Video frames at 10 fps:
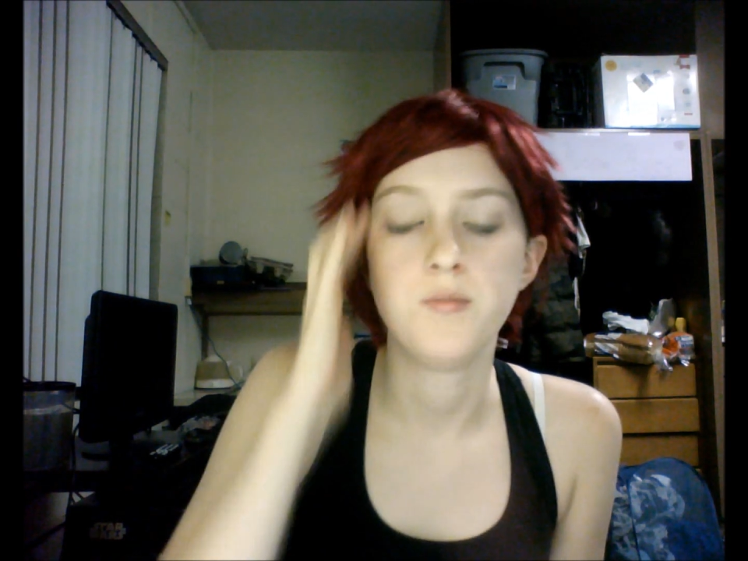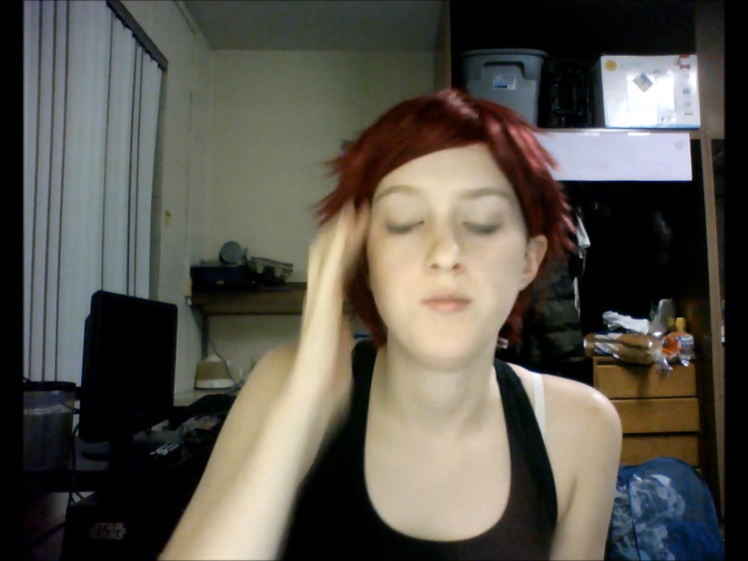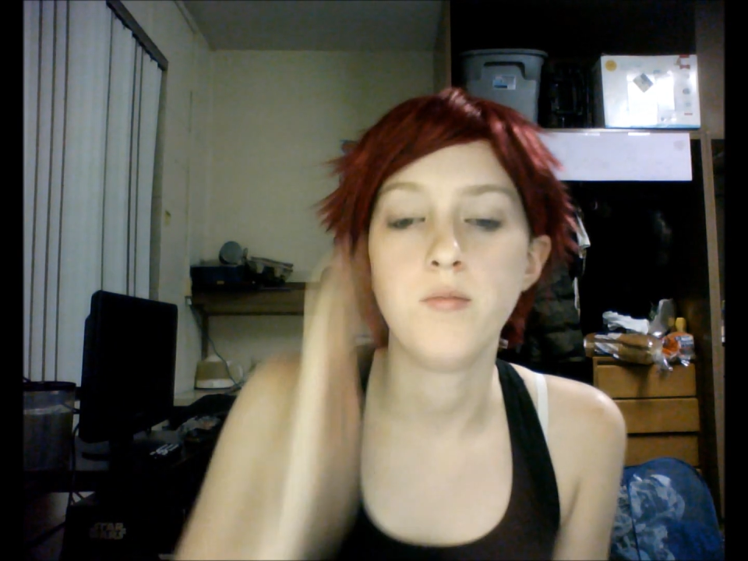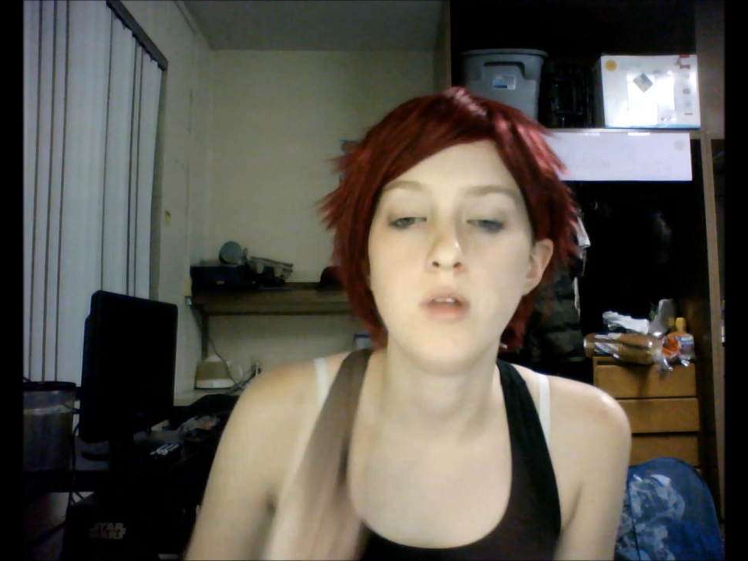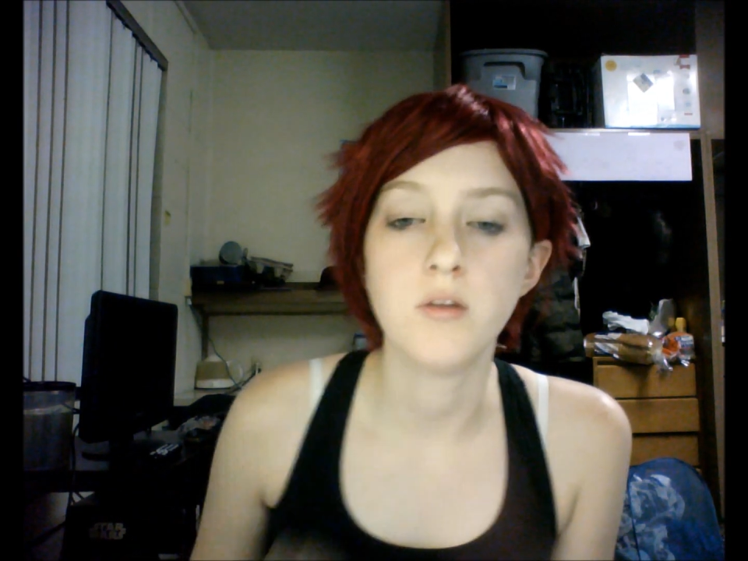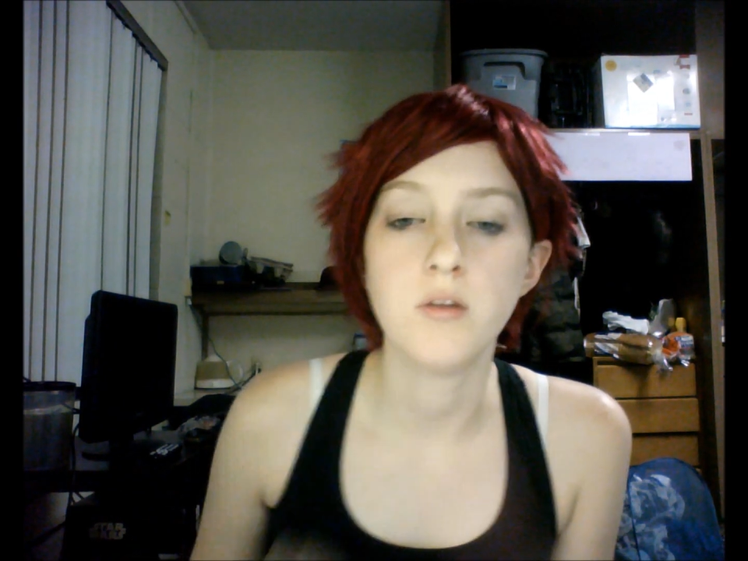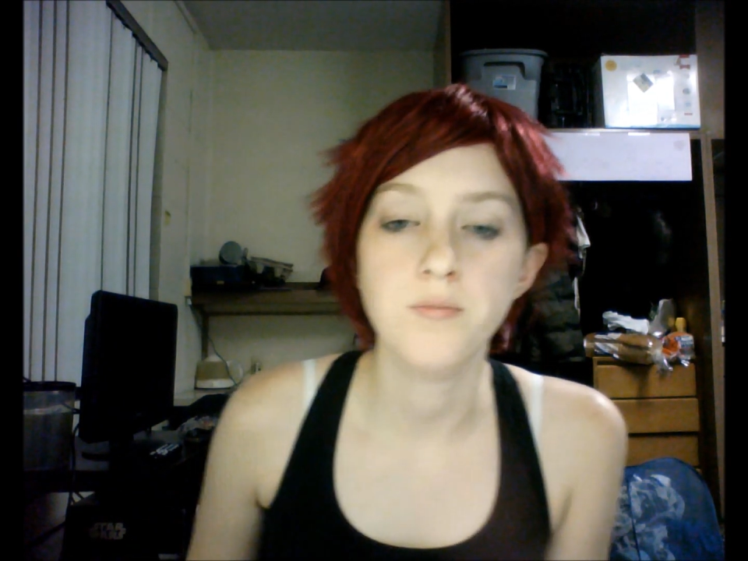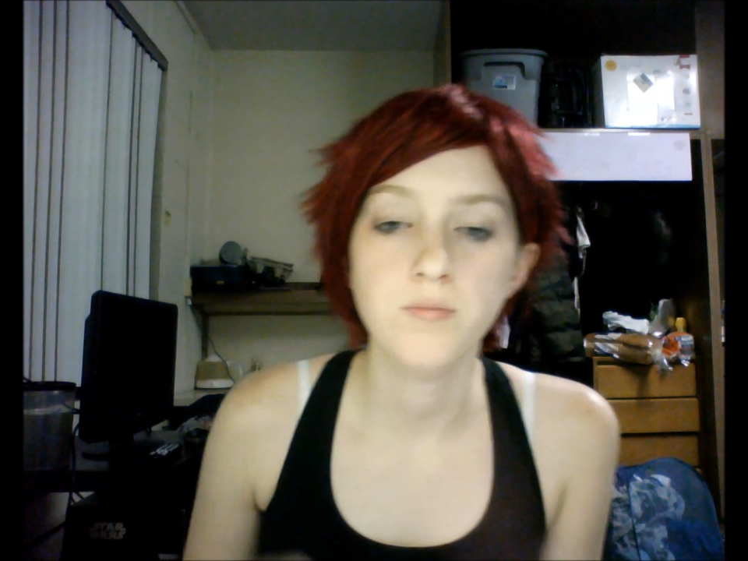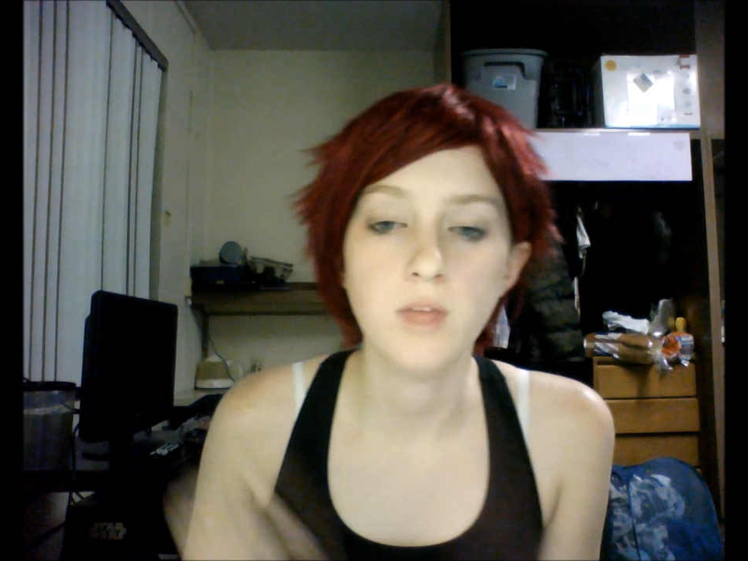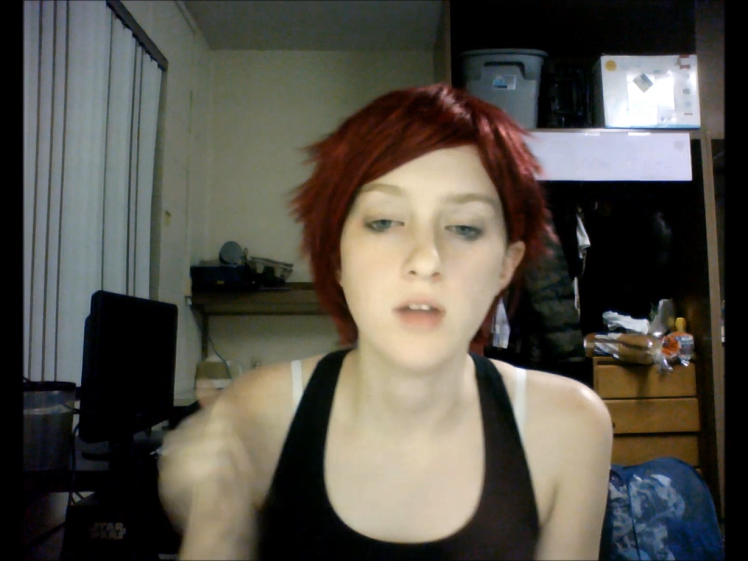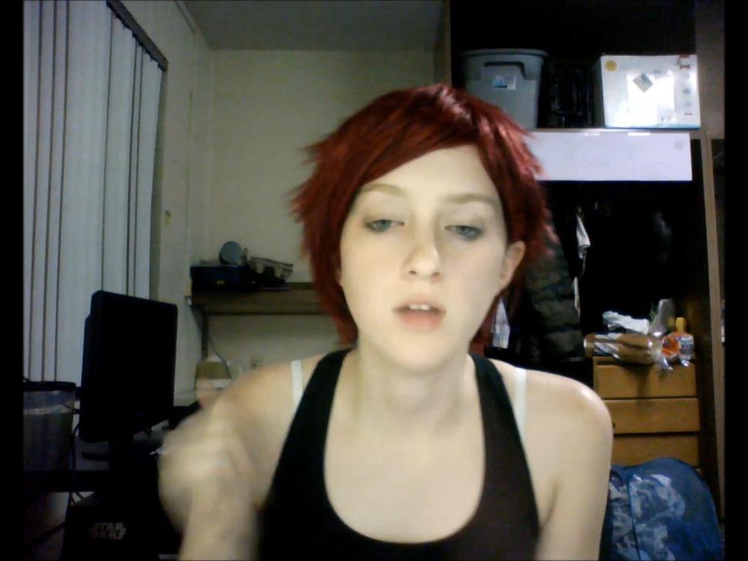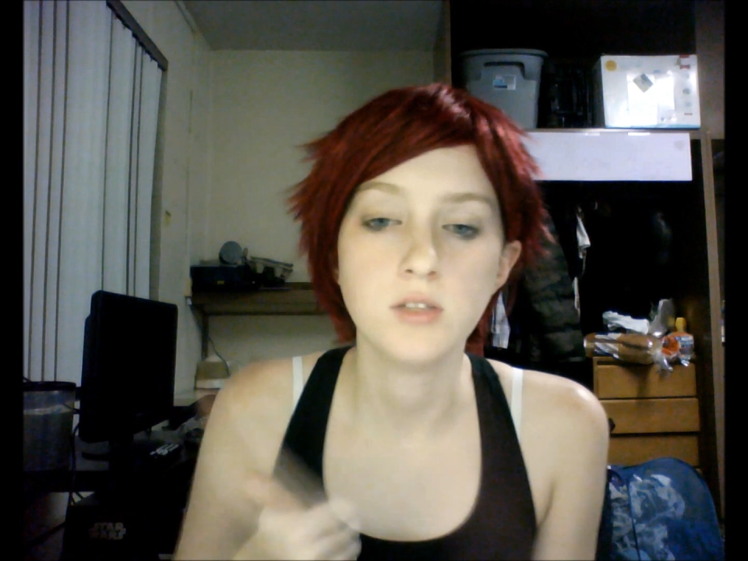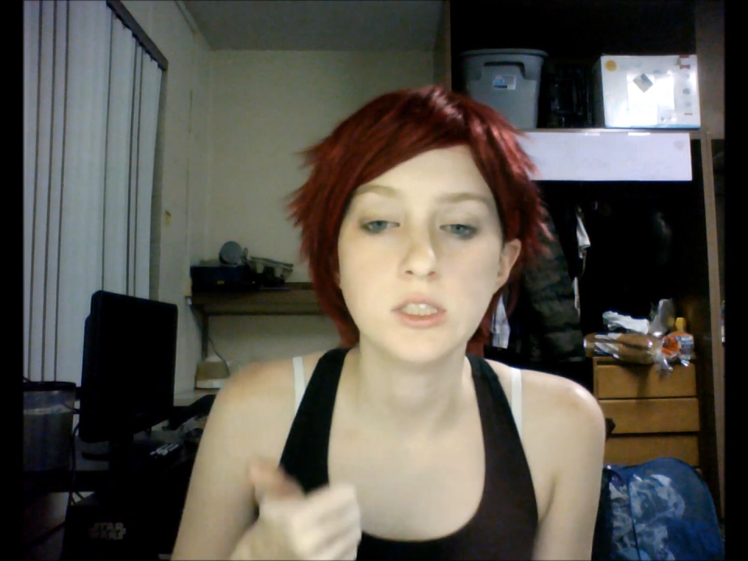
But yeah.